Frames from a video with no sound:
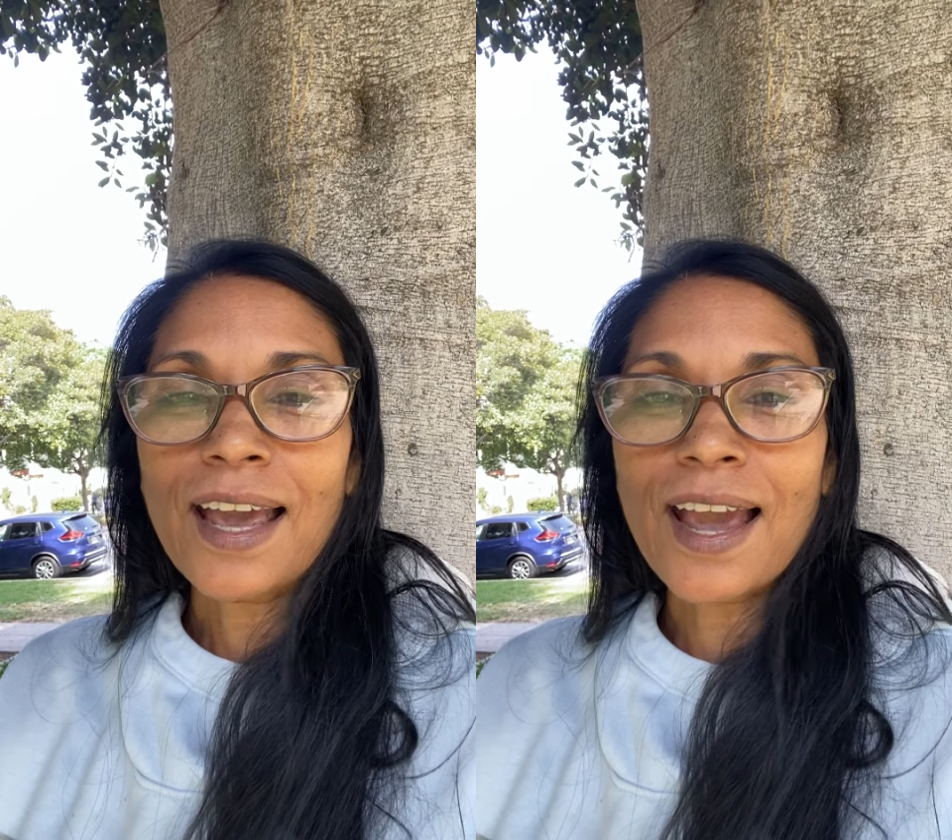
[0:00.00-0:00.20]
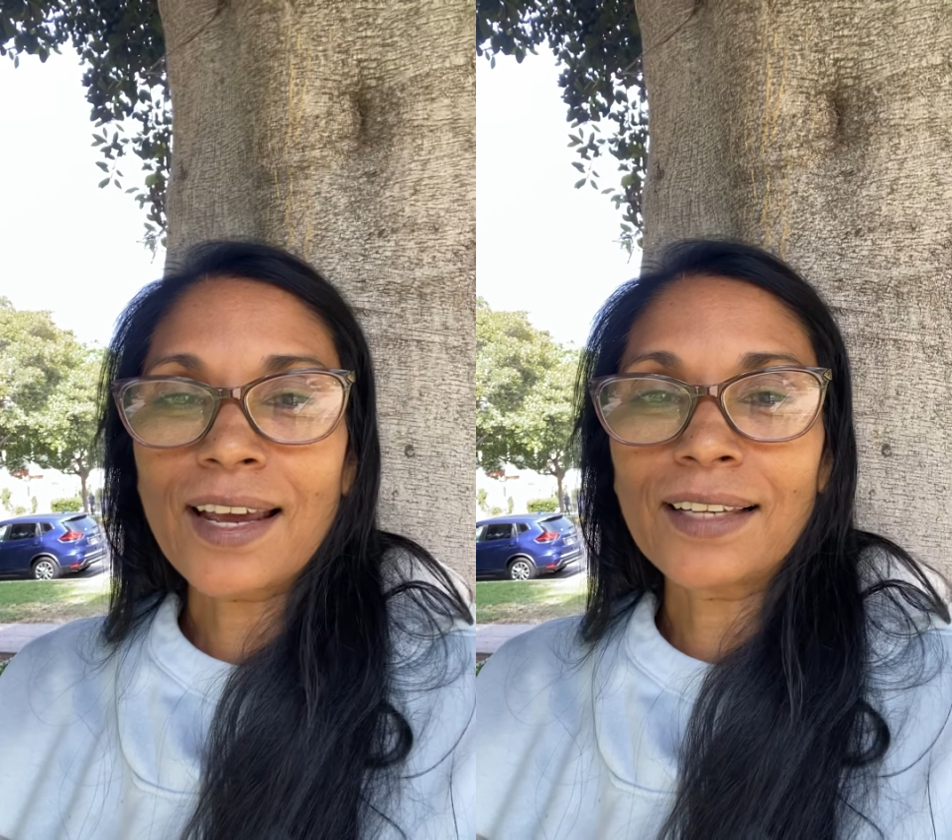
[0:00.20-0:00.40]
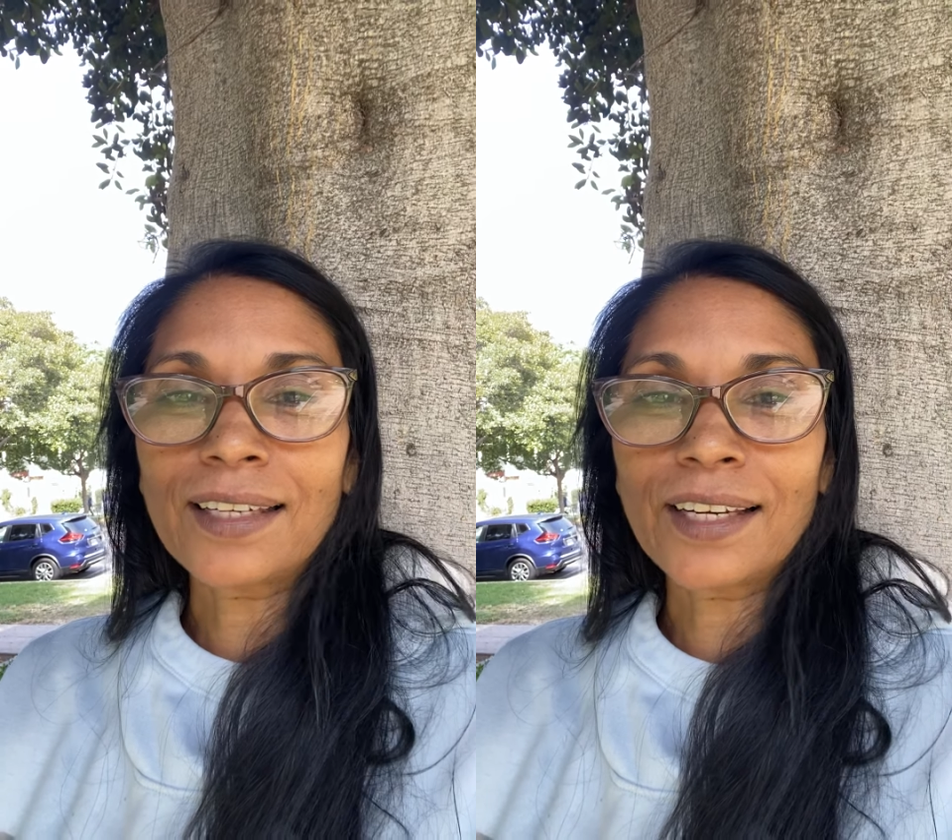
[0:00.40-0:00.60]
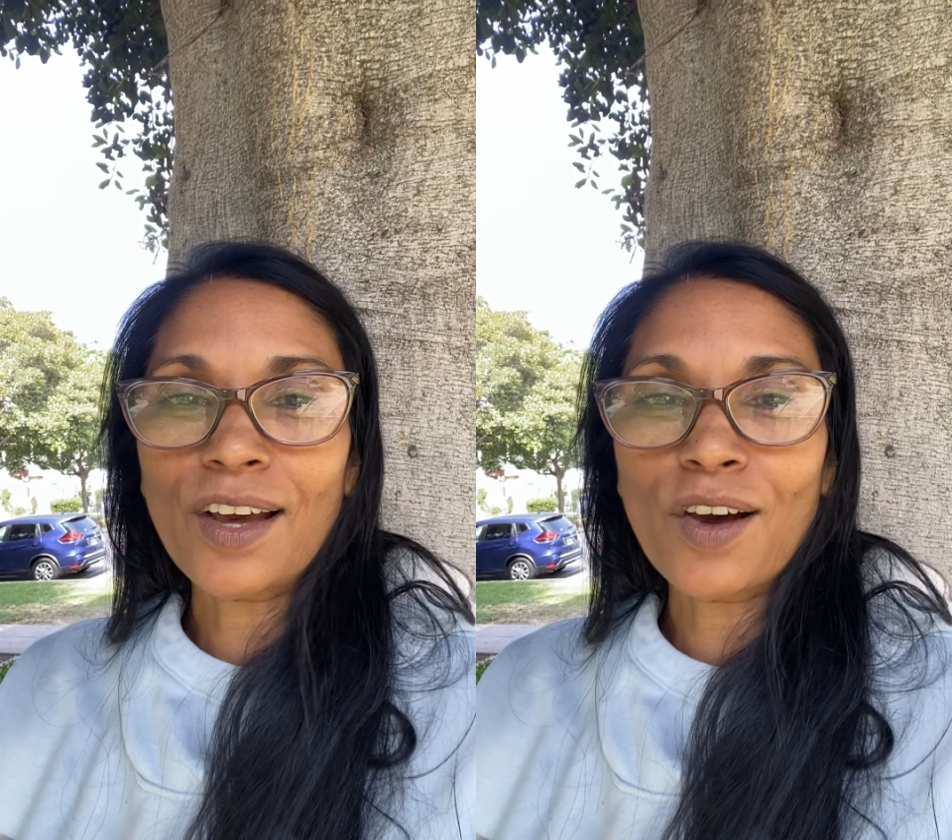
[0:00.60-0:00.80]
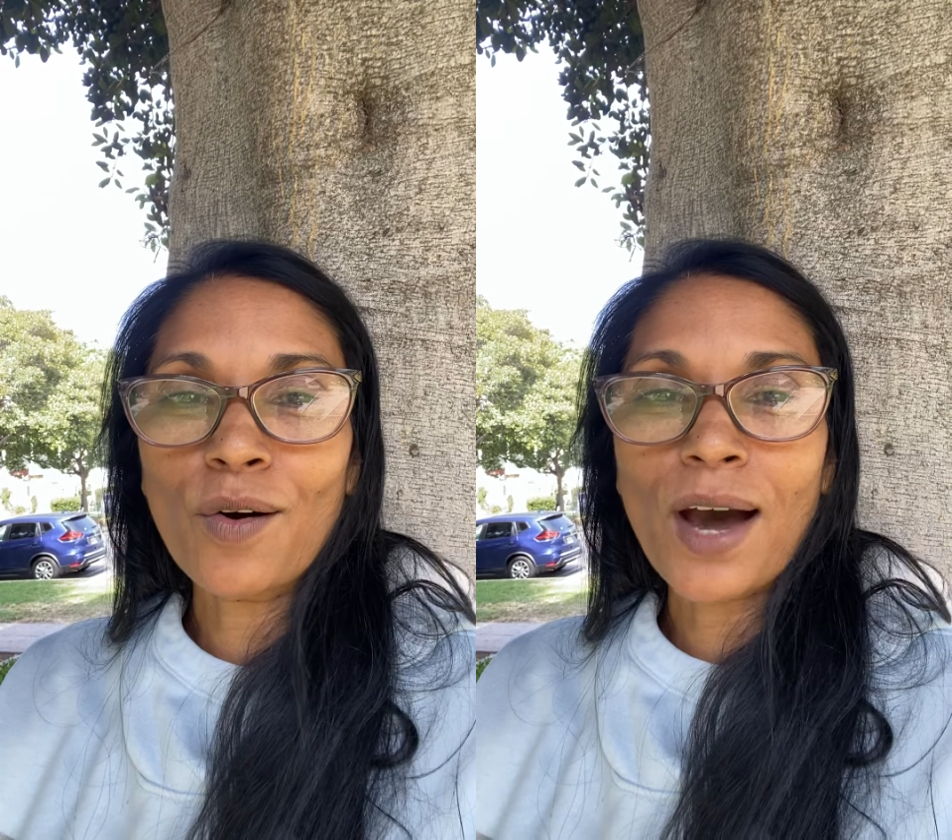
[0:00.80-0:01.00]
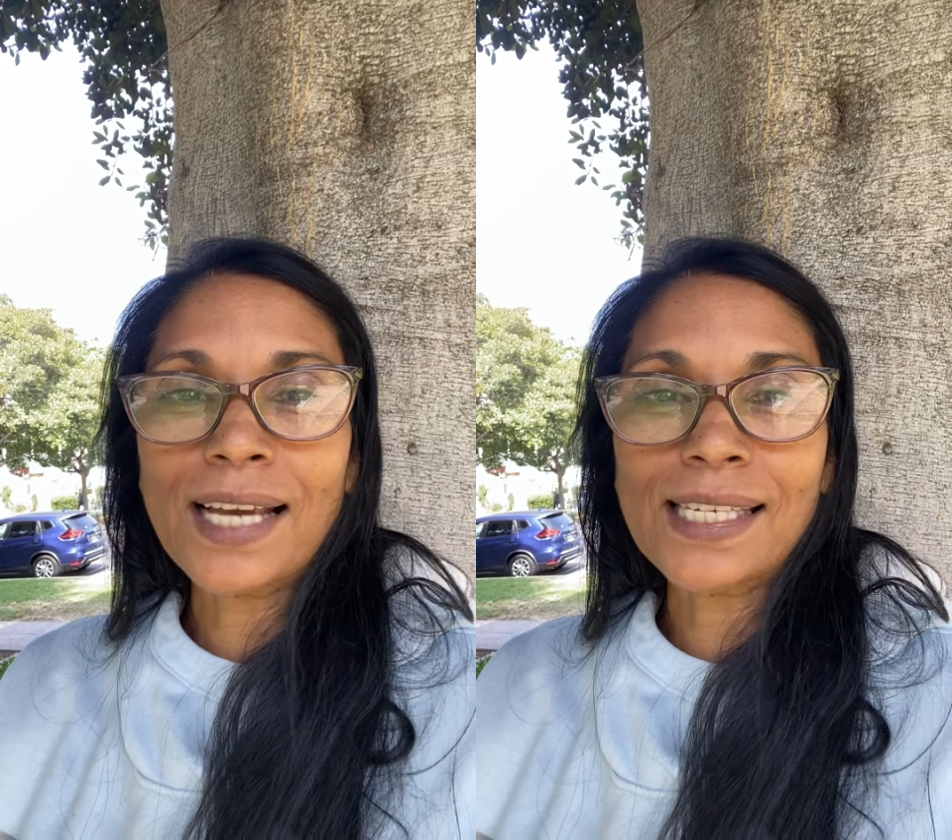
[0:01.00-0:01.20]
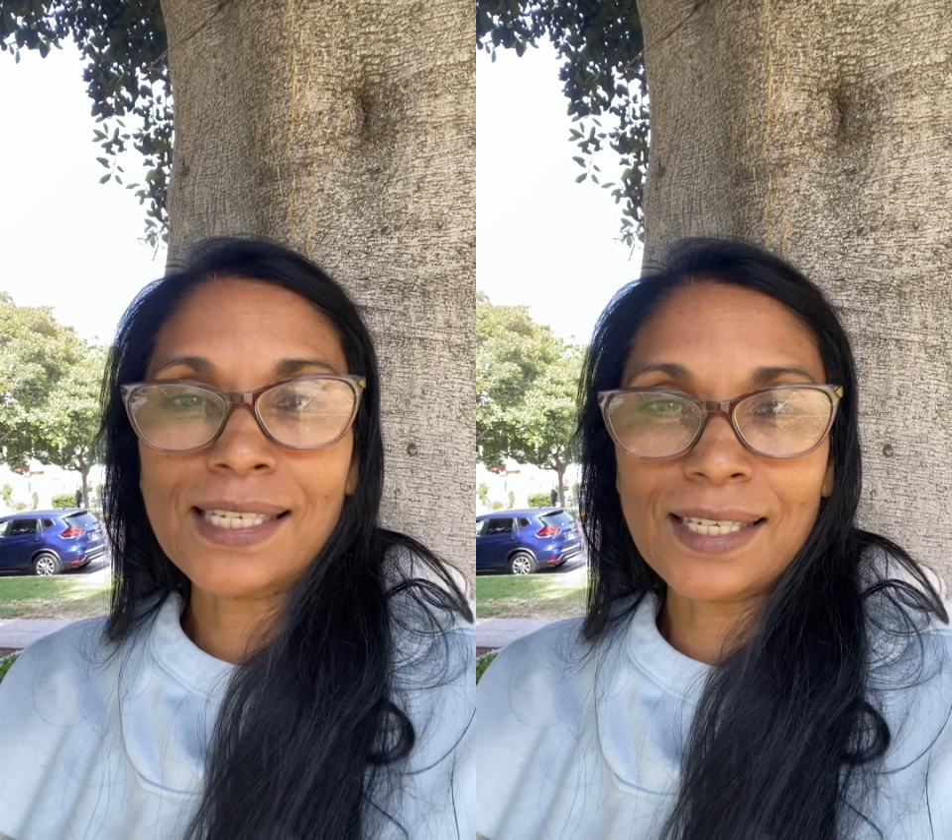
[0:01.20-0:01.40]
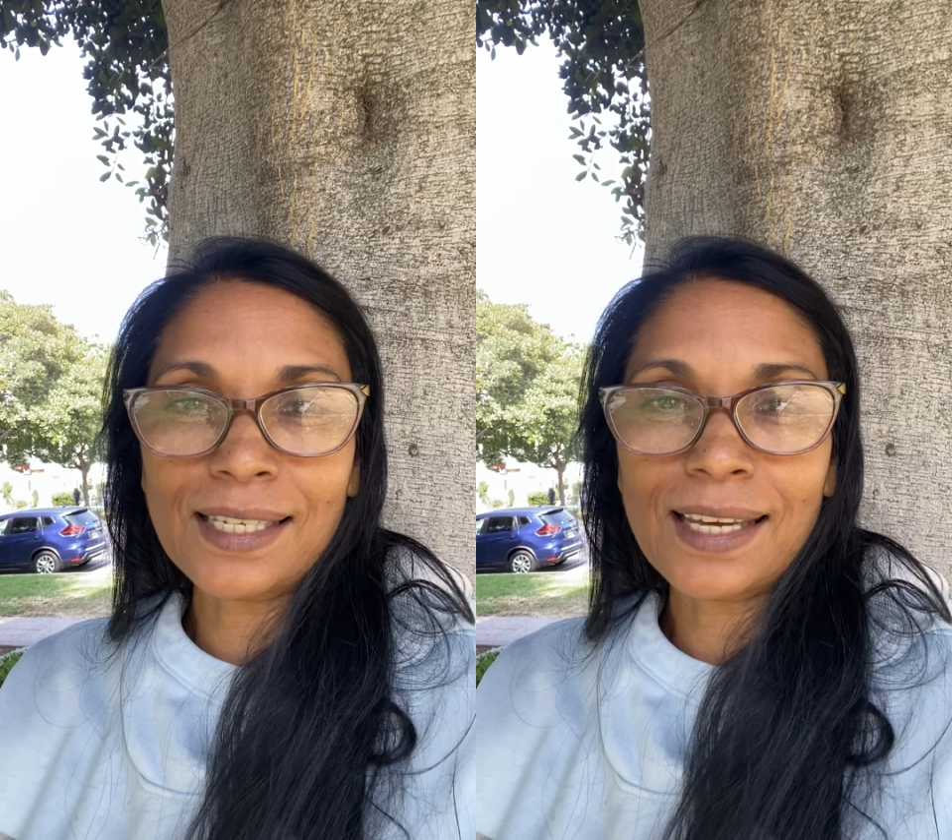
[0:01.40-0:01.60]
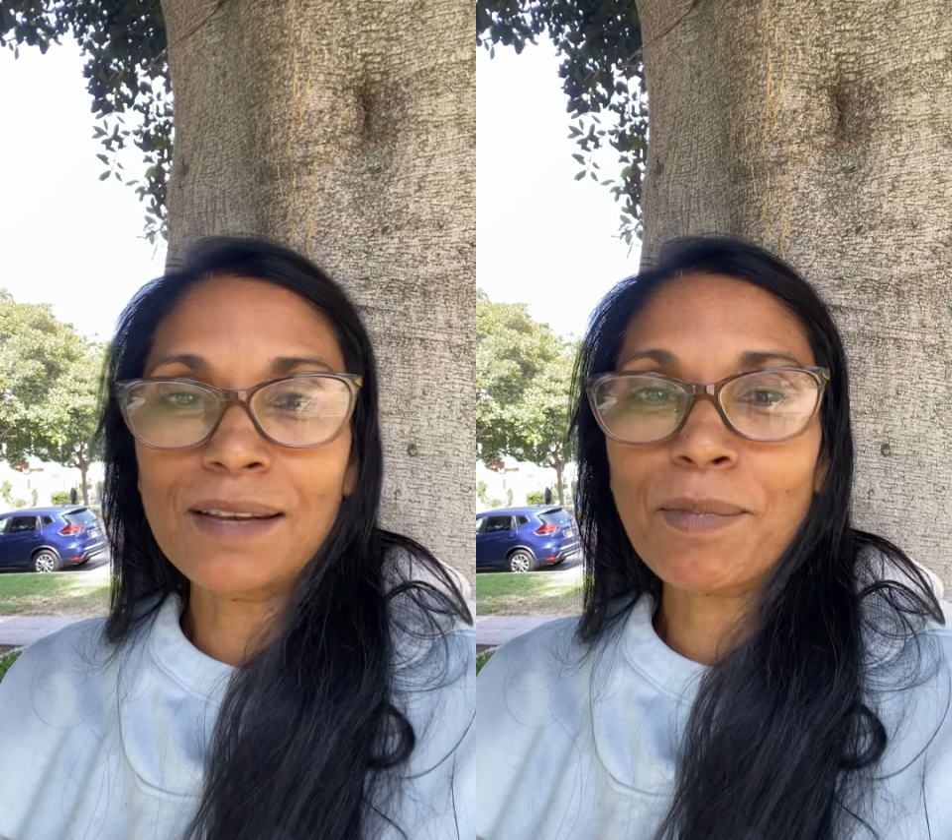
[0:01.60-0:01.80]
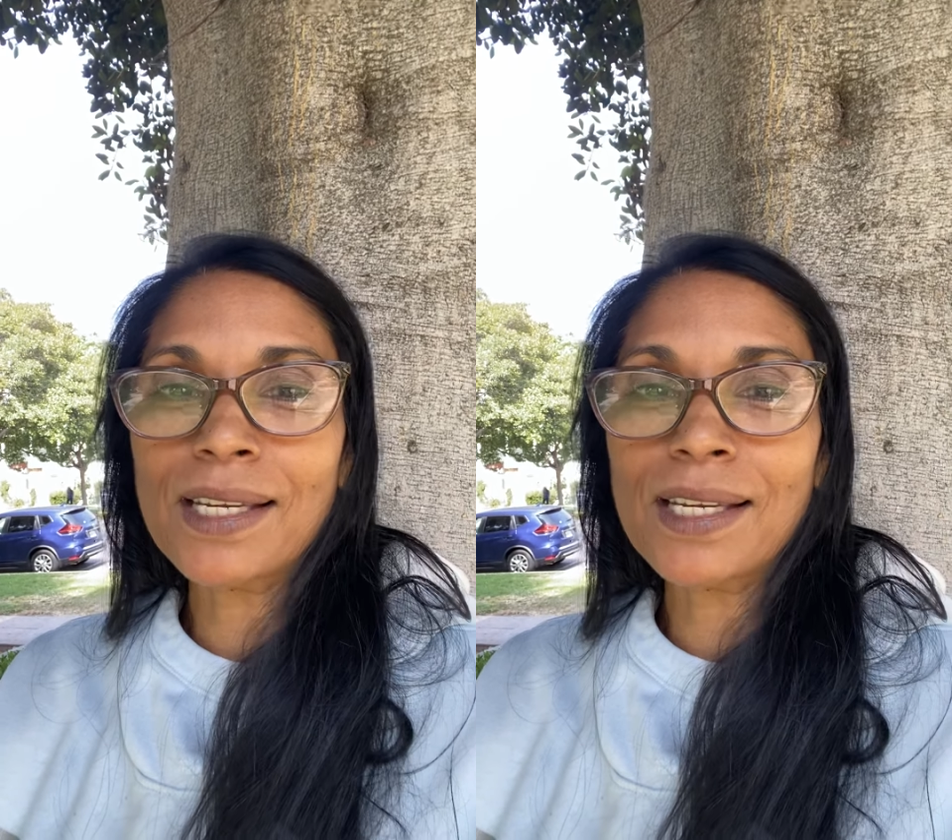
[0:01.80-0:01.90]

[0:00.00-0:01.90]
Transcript: And I let it go. I sit in